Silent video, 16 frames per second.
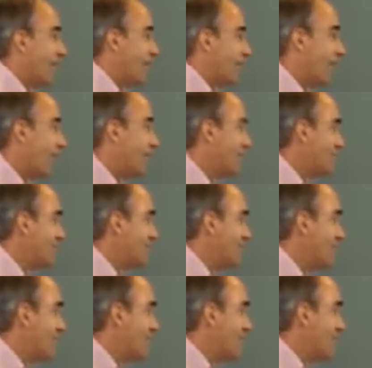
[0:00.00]
mom
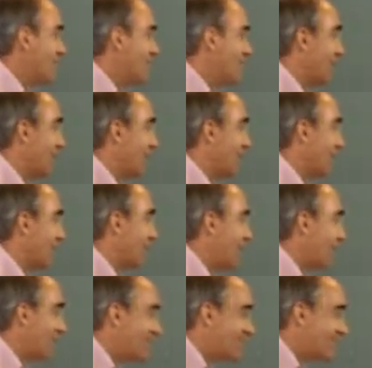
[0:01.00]
is a retired
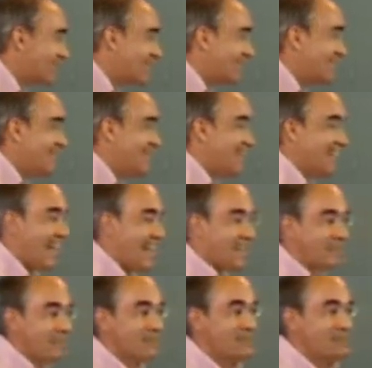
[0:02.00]
nurse,
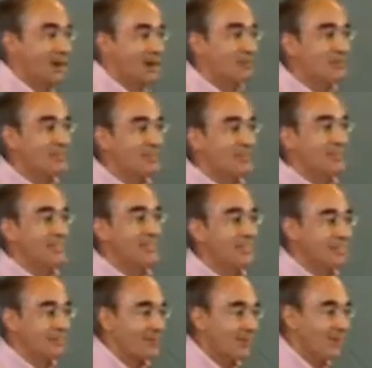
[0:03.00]
dad is a retired school
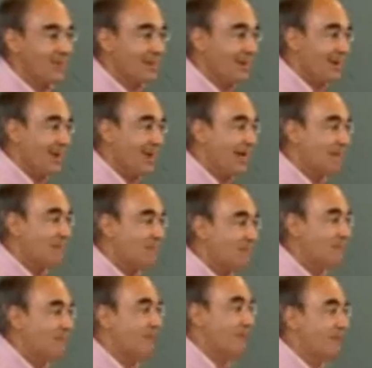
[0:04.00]
teacher. I
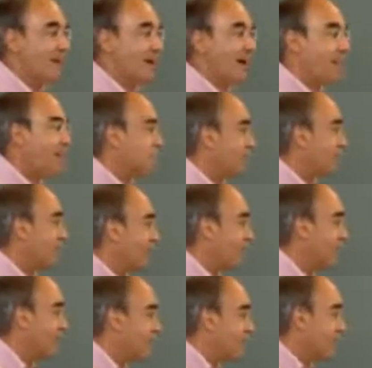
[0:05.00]
come from a
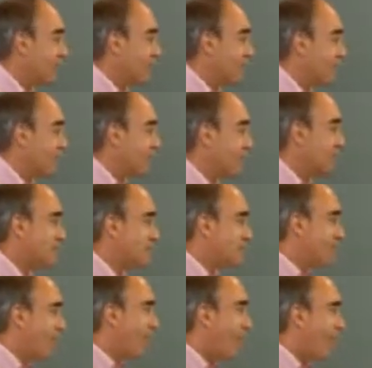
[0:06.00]
Franco-American family,
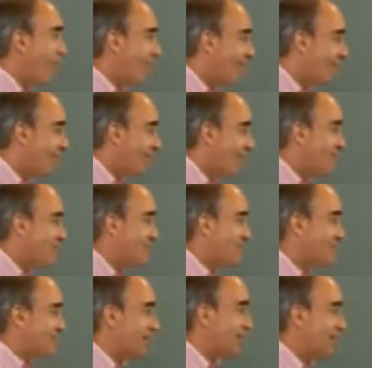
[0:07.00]
big-hearted
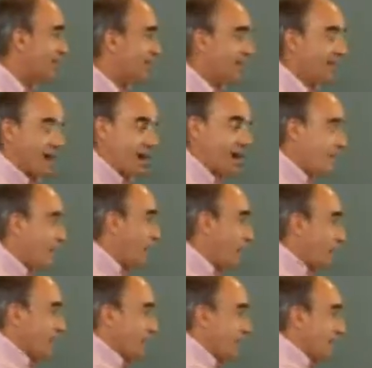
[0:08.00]
family. I grew
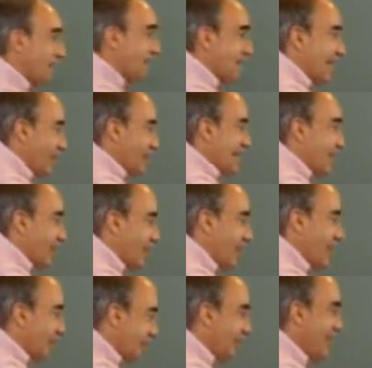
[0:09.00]
up with taking care
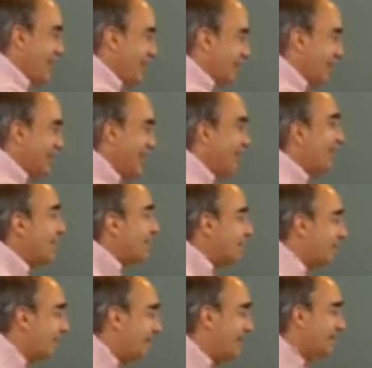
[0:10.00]
of people and
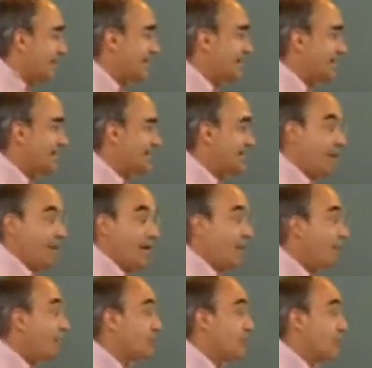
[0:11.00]
educating kids.
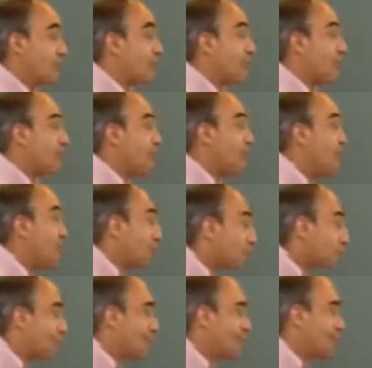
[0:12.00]
We were a Democrat
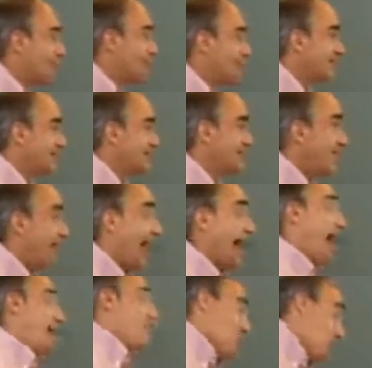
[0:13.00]
family.
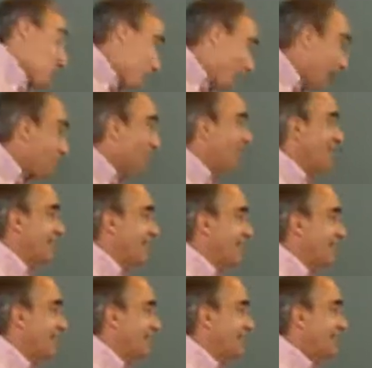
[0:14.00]
I'm a
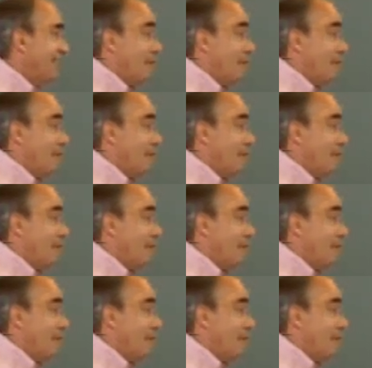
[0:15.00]
Republican,